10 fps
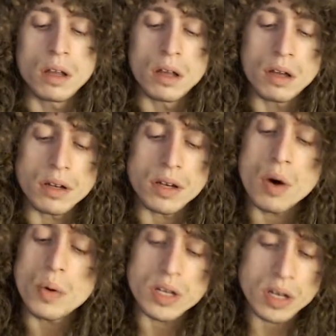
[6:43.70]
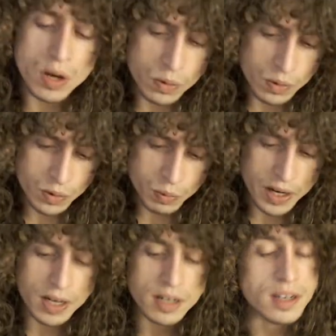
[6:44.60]
No one knows
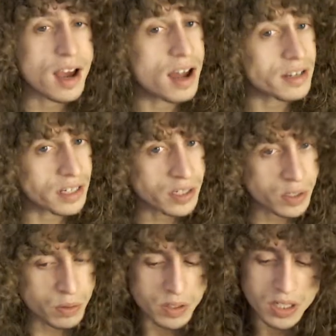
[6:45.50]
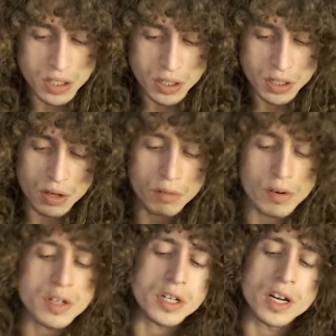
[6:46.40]
when Nadi Jyotish
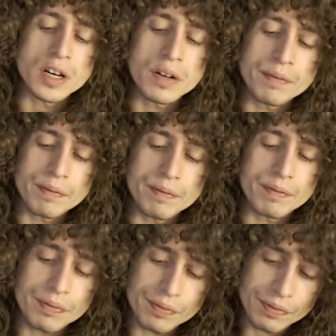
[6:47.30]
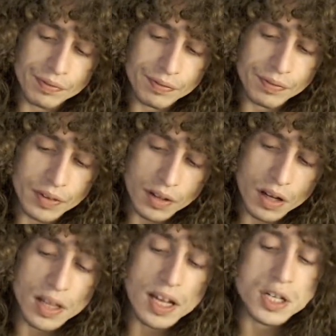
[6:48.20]
originated.
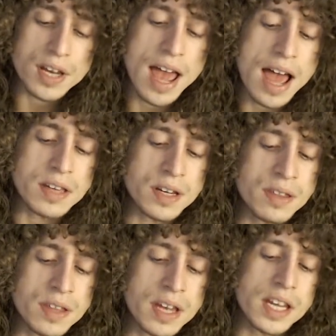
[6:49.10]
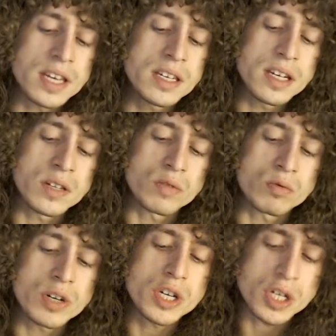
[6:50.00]
Legend has it that India's
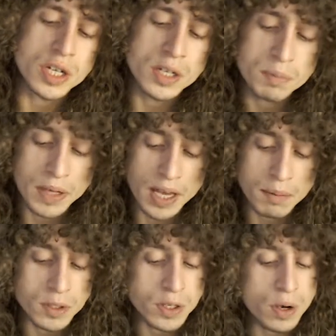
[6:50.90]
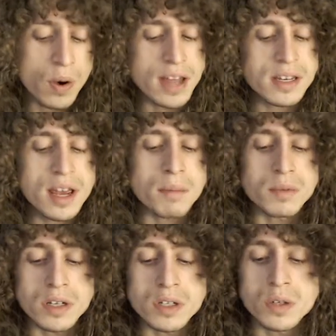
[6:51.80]
rishis became so adept
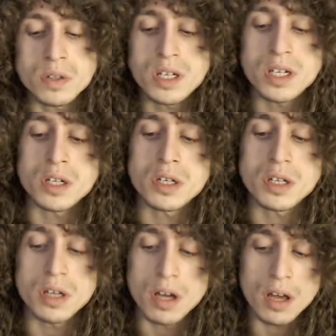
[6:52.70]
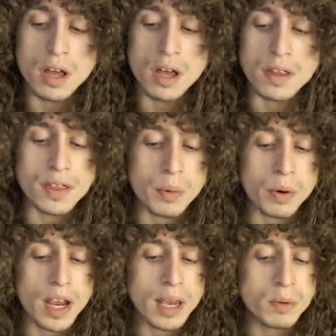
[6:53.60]
at Jyotish that they were
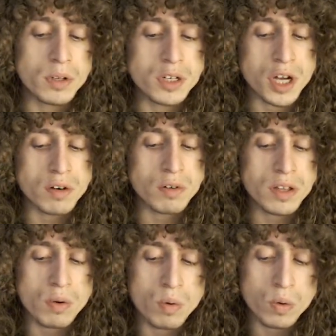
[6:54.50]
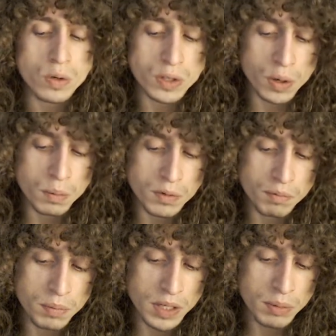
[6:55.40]
able to generate the horoscopes of
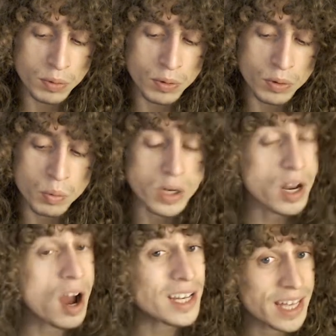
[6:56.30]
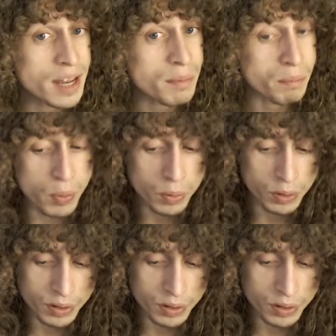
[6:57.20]
people who are not yet born,